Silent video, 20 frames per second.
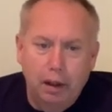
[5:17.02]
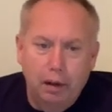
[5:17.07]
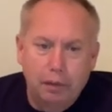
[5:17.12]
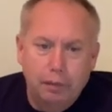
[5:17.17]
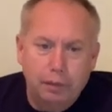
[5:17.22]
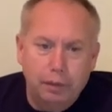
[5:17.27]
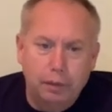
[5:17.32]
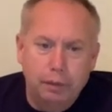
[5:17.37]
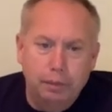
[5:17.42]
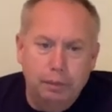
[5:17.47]

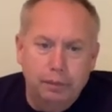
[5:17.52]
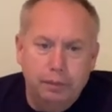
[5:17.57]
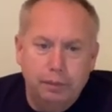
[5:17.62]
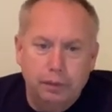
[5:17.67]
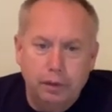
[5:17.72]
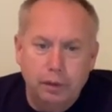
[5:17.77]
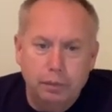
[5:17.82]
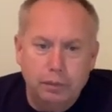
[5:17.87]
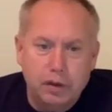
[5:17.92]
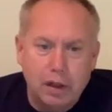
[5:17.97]

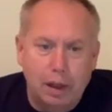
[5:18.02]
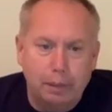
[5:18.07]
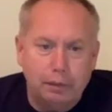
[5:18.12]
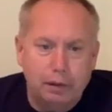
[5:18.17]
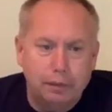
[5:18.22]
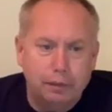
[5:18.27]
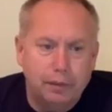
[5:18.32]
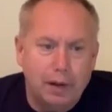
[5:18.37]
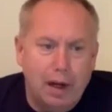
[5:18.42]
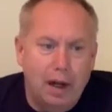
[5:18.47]
from
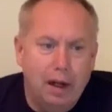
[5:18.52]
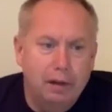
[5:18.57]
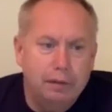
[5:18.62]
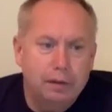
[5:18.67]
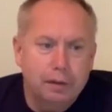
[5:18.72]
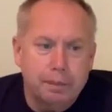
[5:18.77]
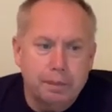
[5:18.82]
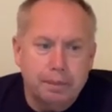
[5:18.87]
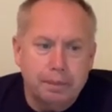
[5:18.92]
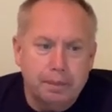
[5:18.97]
chapter
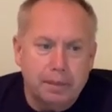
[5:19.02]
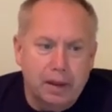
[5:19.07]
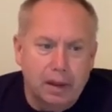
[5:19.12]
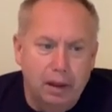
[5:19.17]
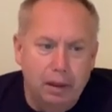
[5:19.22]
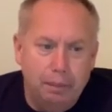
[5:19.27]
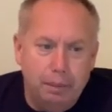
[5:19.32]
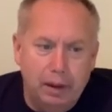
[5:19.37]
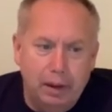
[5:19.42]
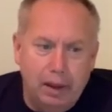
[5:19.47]
5.
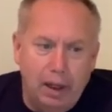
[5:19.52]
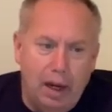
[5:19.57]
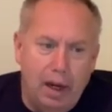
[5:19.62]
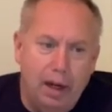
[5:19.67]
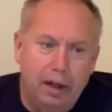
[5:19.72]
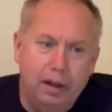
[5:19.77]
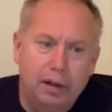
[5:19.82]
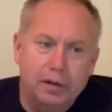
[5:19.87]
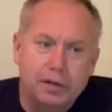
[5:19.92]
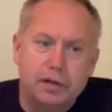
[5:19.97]
It
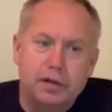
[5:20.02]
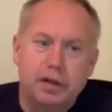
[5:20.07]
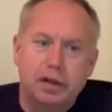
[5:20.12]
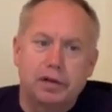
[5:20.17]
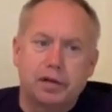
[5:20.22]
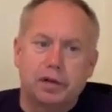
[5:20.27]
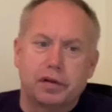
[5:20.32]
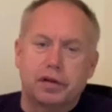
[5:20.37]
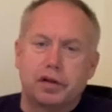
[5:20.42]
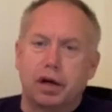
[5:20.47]
began as
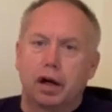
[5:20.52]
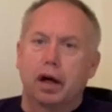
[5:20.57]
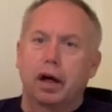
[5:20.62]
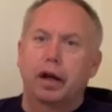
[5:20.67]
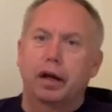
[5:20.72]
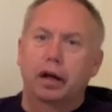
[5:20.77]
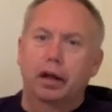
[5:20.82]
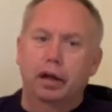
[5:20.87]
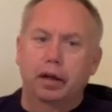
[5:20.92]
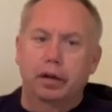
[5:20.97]
Jesus
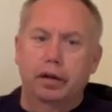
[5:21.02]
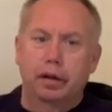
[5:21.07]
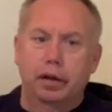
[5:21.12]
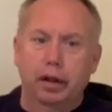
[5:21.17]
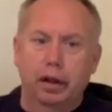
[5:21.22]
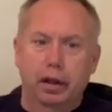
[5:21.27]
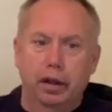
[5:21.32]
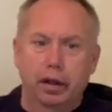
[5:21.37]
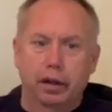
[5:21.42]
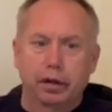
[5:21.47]
taught
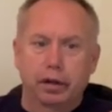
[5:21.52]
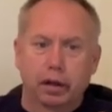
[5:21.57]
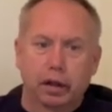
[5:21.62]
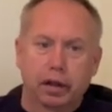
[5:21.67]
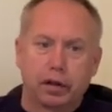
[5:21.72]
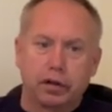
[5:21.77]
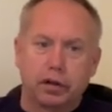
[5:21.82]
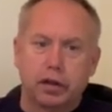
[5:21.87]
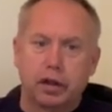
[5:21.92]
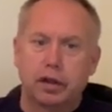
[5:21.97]

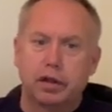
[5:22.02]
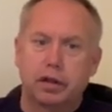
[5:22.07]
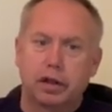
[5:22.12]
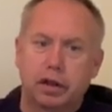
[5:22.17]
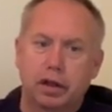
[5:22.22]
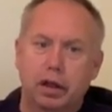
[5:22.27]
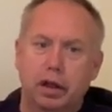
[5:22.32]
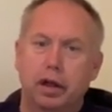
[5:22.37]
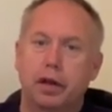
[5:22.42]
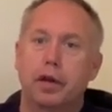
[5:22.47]
on
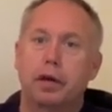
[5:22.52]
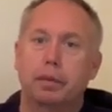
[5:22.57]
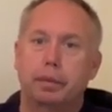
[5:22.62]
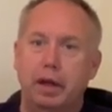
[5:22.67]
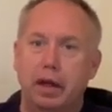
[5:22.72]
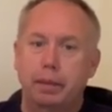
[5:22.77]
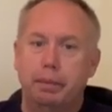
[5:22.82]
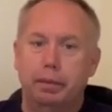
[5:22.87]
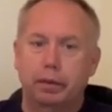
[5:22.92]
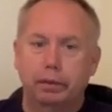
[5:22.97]
judging other
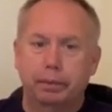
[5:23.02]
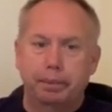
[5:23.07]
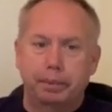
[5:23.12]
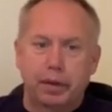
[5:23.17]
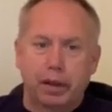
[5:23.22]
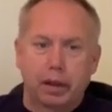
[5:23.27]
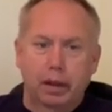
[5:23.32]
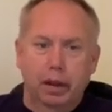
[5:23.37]
people.